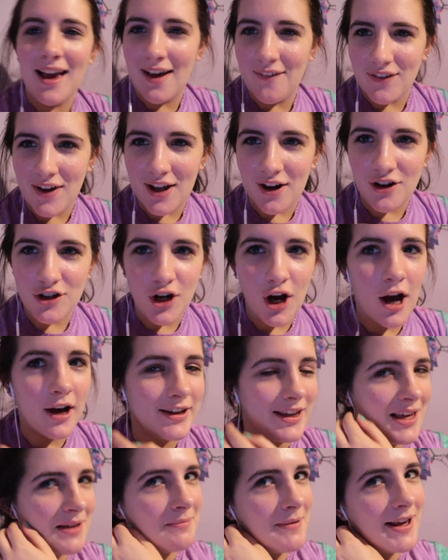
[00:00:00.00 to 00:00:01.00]
I've got her
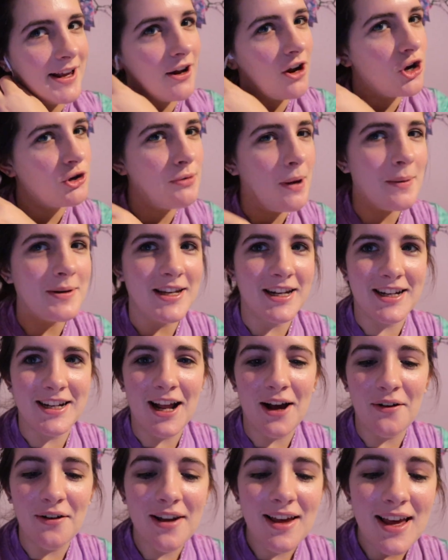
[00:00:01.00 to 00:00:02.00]
talking in my ear. She'll probably take it
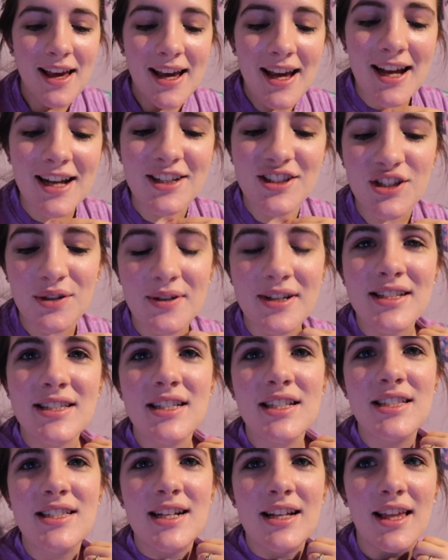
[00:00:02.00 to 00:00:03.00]
out. It's so
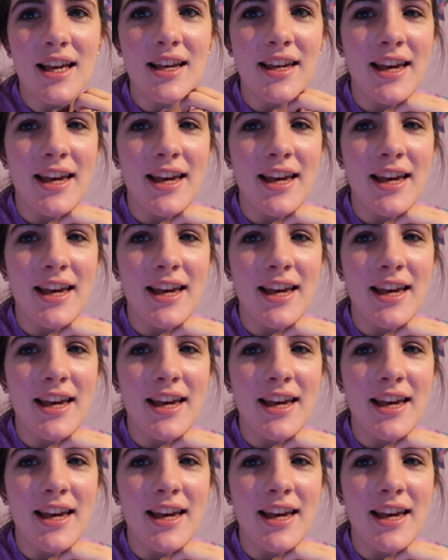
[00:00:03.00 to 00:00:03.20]
easy to stay like